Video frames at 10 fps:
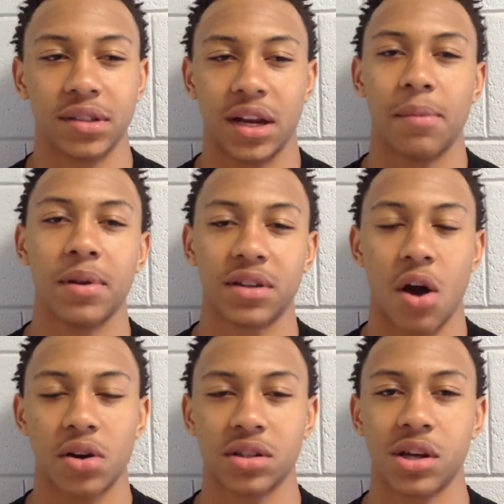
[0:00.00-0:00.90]
They've been
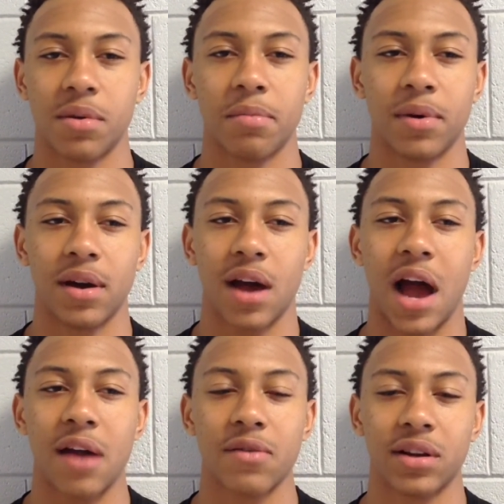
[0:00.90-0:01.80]
talking to me, but
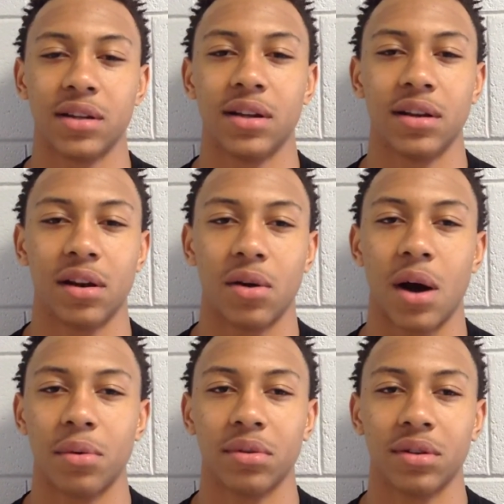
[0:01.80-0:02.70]
I really didn't know
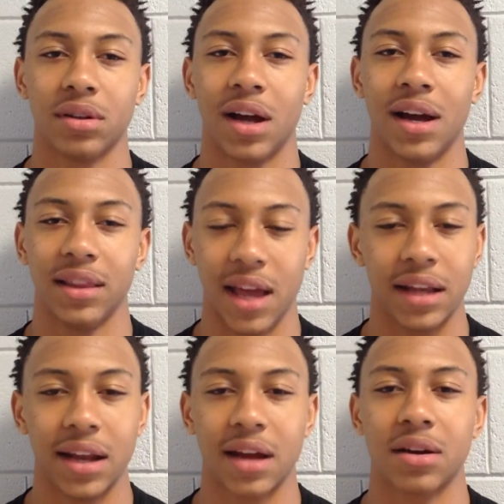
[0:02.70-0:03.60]
I was like
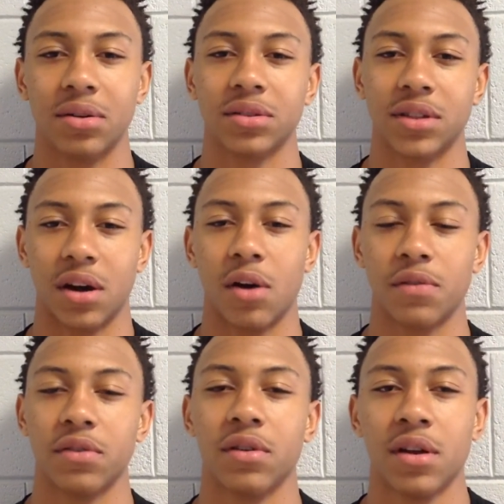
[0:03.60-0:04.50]
that that close to an
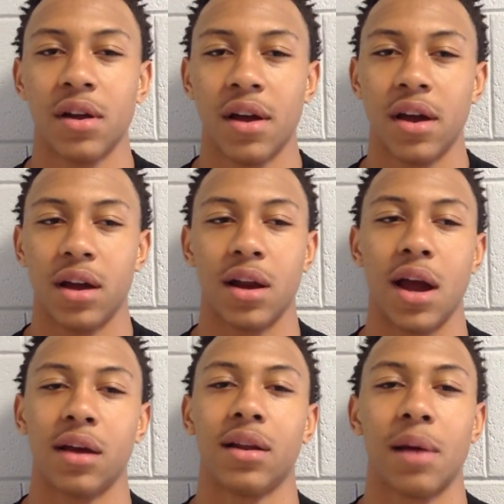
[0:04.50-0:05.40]
offer. And I
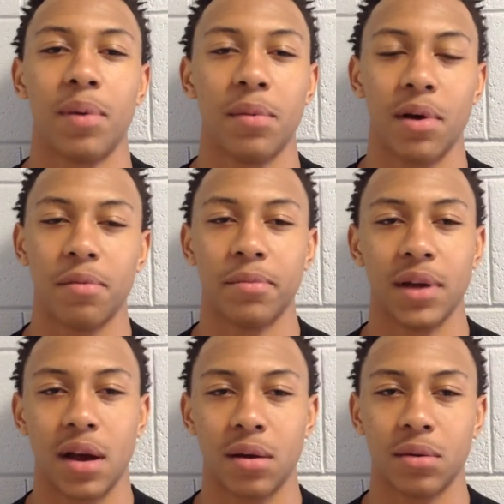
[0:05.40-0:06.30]
had a lot of people helping
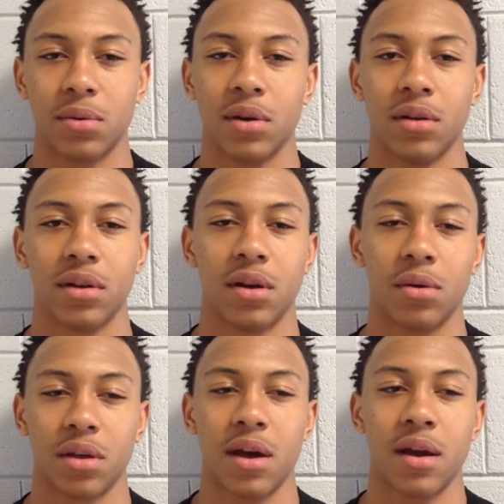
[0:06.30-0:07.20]
me out with
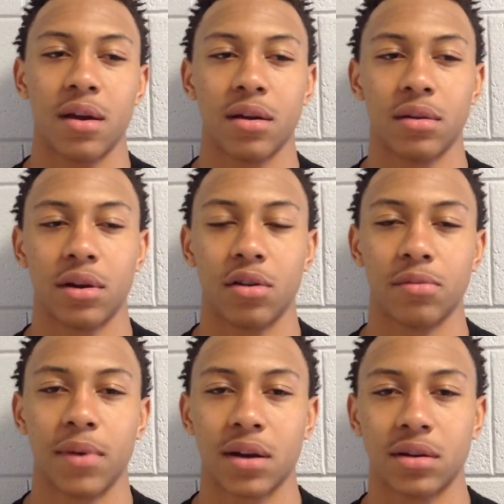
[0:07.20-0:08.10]
Coach Aaron,
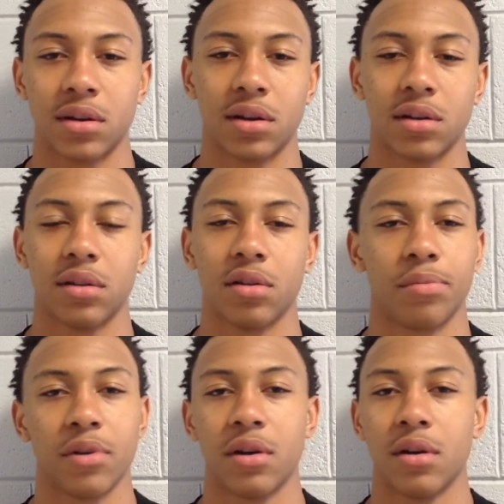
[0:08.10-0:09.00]
Coach Beckler,
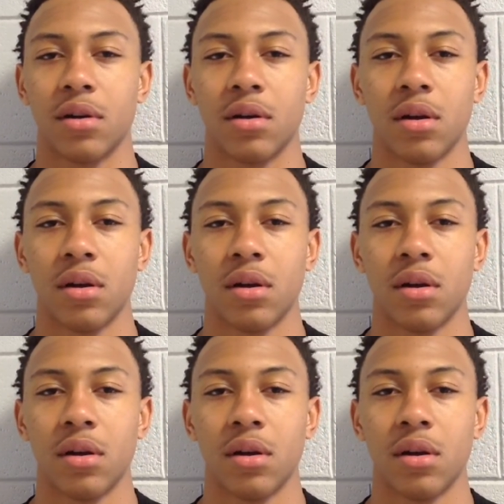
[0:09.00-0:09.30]
Jabril,